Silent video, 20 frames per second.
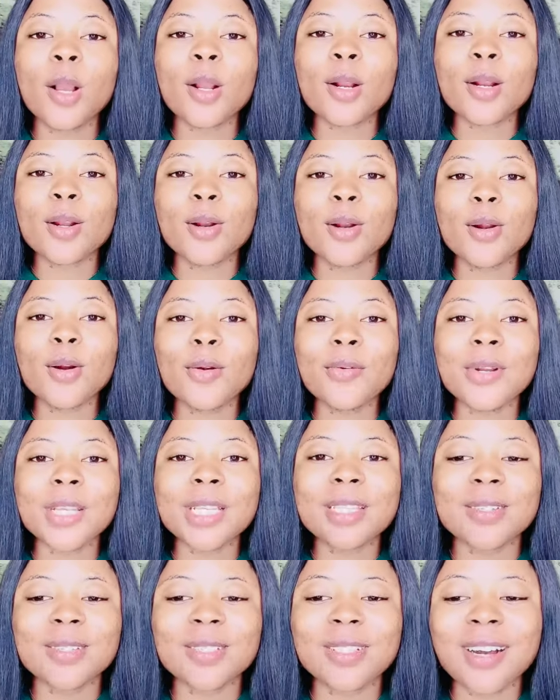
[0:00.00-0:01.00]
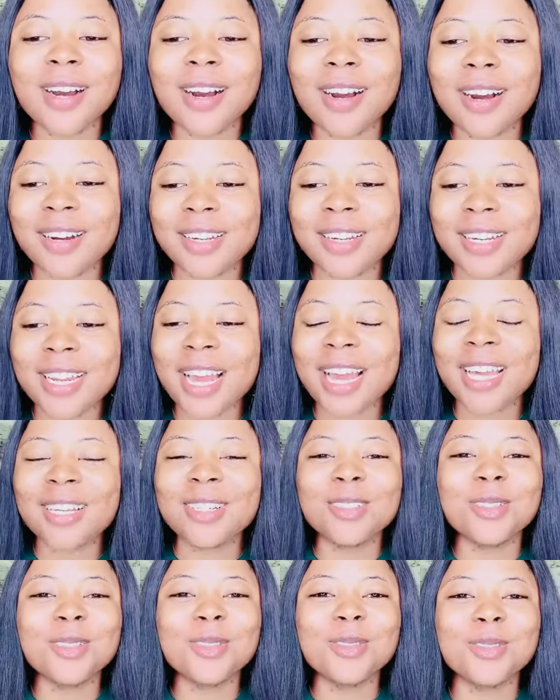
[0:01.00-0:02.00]
Glory to God.
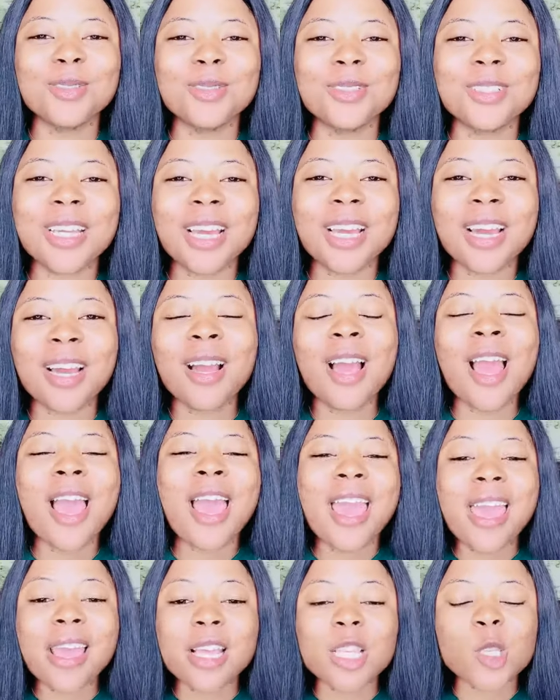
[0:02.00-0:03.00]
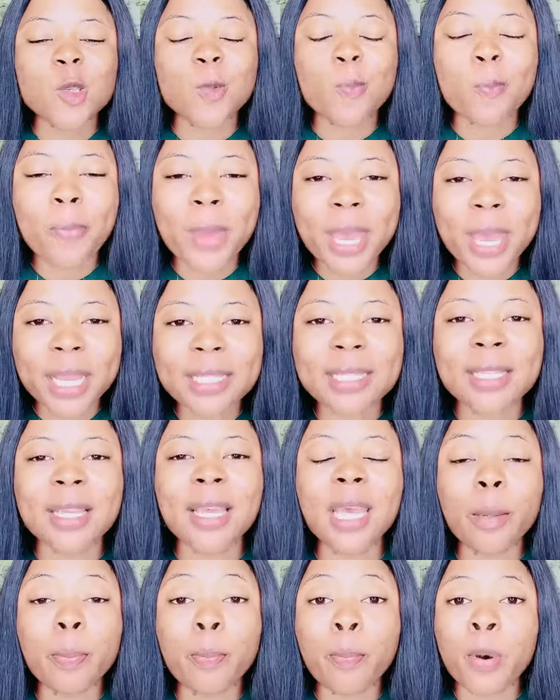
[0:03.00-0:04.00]
Hallelujah. Expect
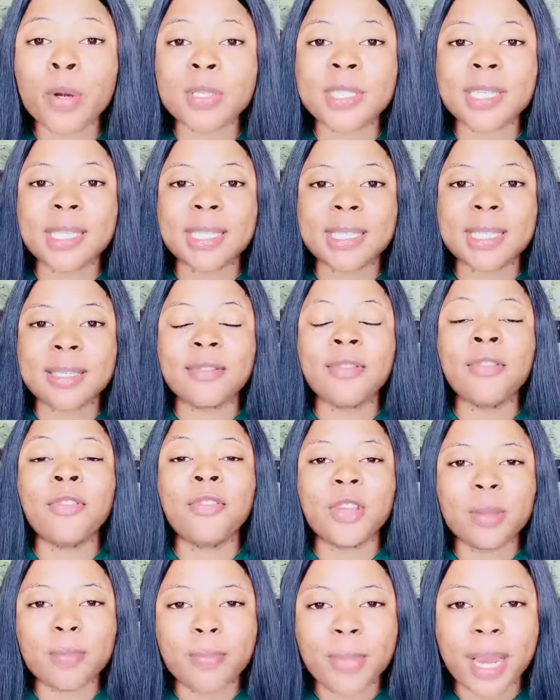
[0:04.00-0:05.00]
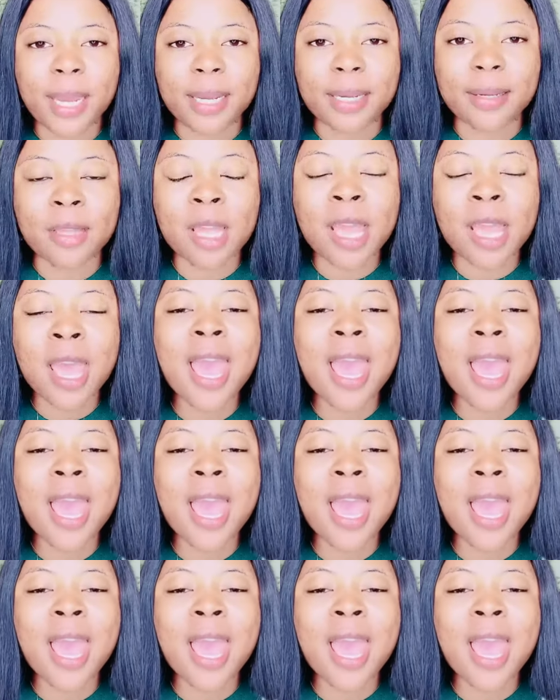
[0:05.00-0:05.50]
a positive feedback.